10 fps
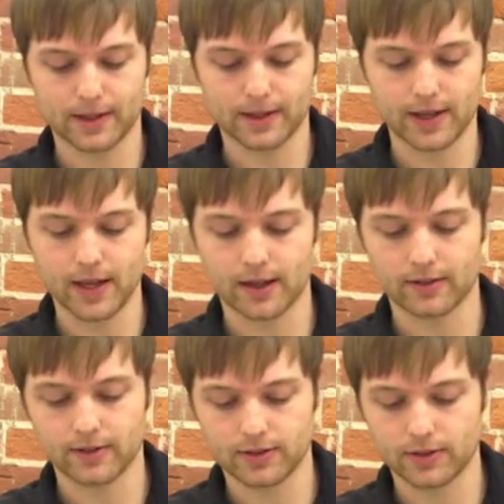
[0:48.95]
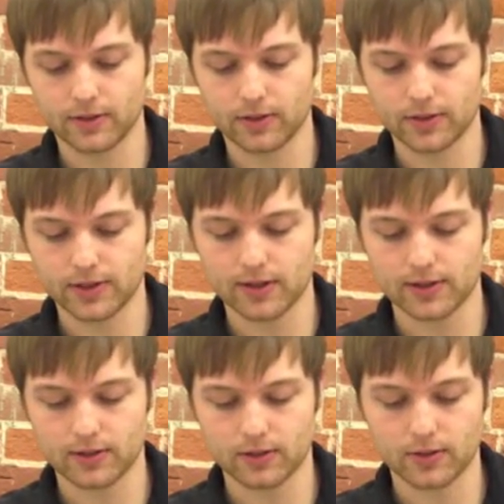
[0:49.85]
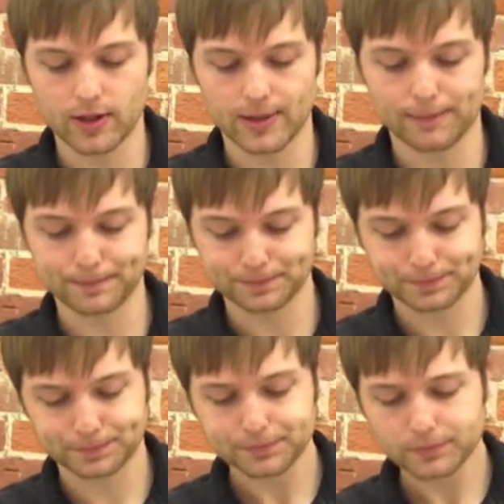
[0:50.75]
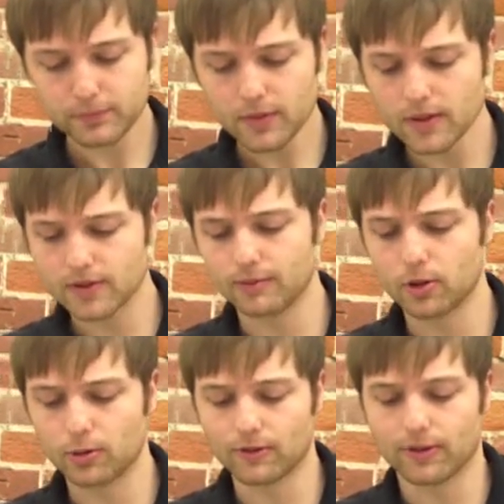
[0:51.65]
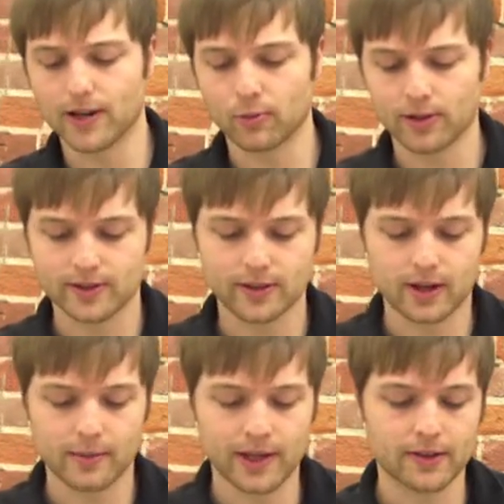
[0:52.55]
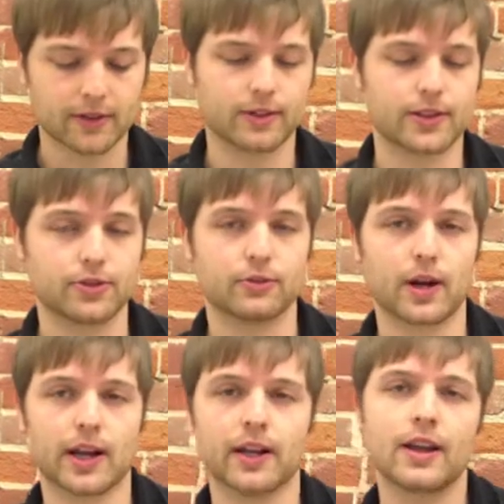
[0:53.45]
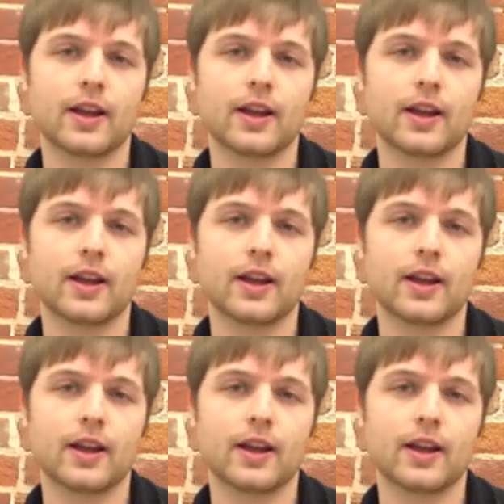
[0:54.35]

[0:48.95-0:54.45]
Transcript: yeah, so there's also some mobile frameworks that are coming out that let you write